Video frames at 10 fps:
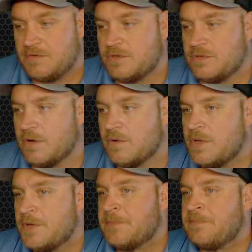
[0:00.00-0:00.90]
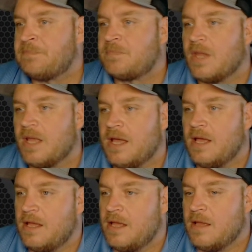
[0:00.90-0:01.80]
So
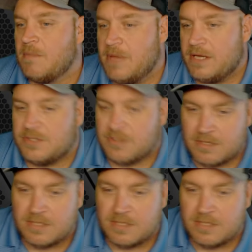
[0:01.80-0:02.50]
make sure that